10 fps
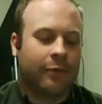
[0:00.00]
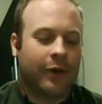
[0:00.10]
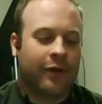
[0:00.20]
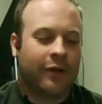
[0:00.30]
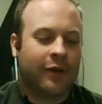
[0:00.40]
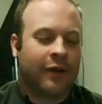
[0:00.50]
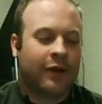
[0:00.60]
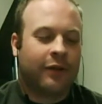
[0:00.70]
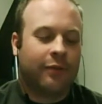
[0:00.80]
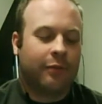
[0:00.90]
with
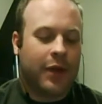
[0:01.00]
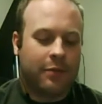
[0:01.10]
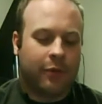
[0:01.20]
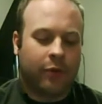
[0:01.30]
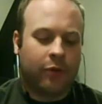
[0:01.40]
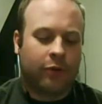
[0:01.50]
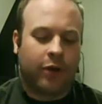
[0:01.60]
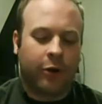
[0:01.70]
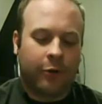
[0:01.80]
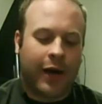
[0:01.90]

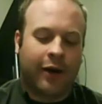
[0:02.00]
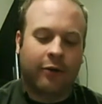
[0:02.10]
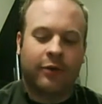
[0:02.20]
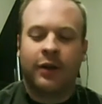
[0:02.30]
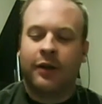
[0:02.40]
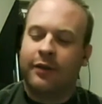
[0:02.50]
people go out,